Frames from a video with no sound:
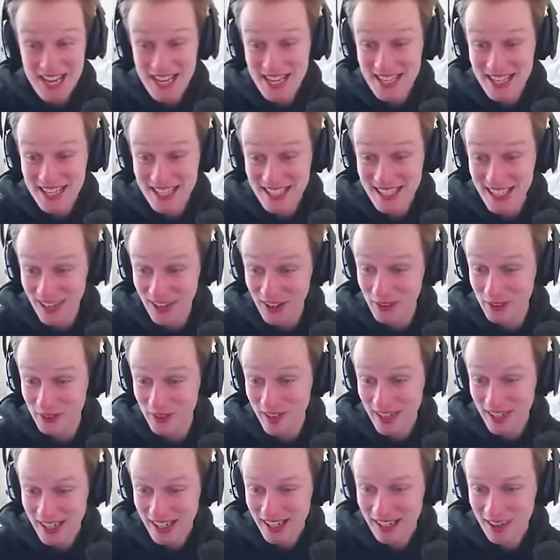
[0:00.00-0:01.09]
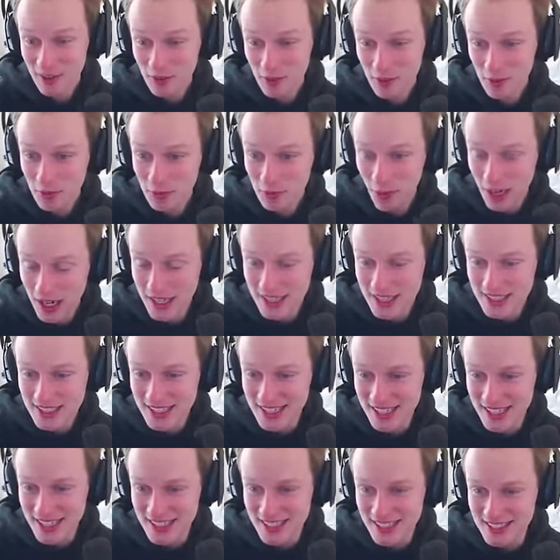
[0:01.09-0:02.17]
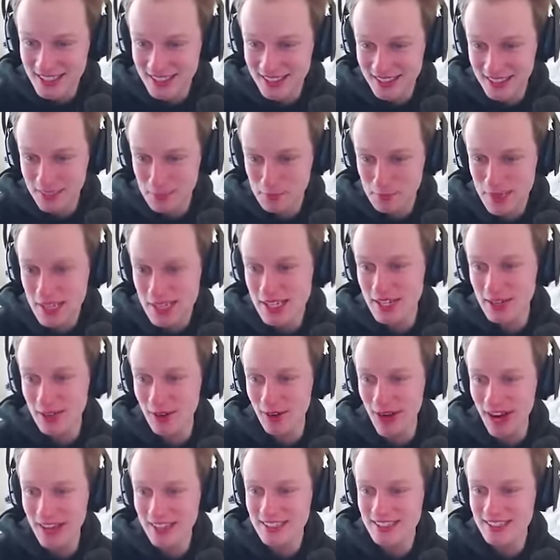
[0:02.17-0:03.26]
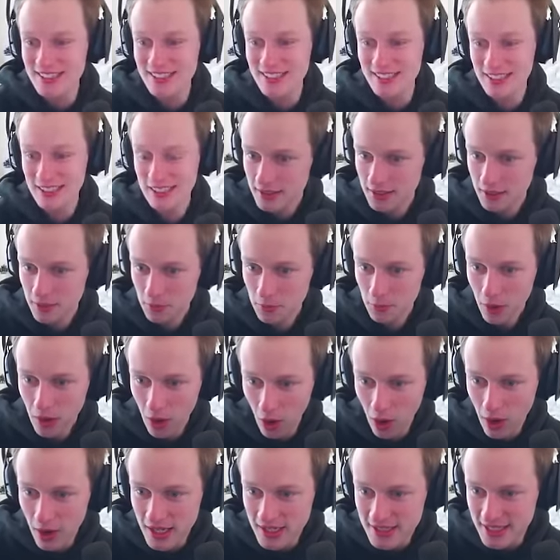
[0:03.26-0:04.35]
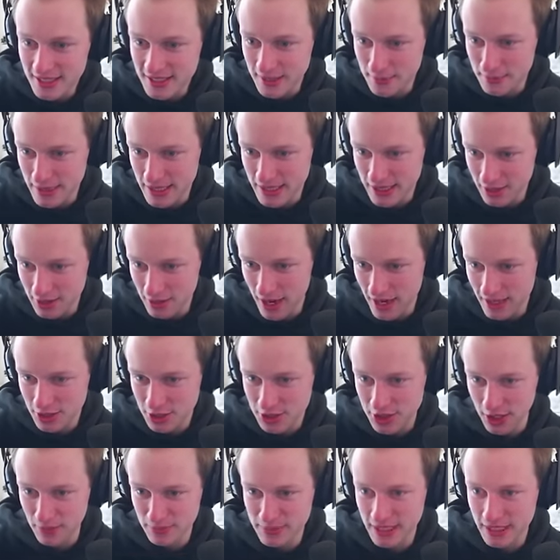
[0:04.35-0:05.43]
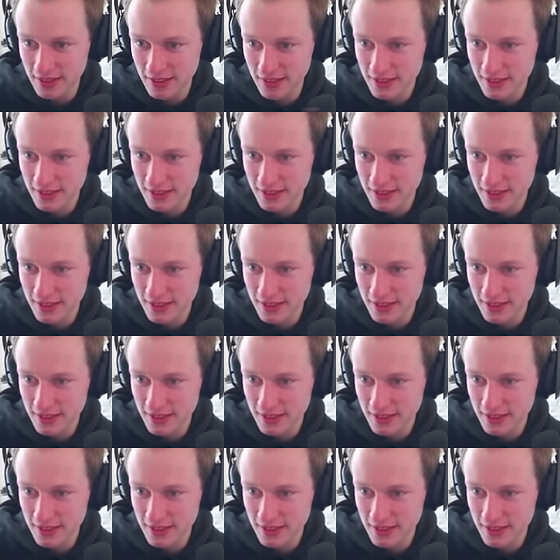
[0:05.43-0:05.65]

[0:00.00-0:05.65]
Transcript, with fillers: Yo, what is this? Is this like meteorites? Well, is this a meteorite or something?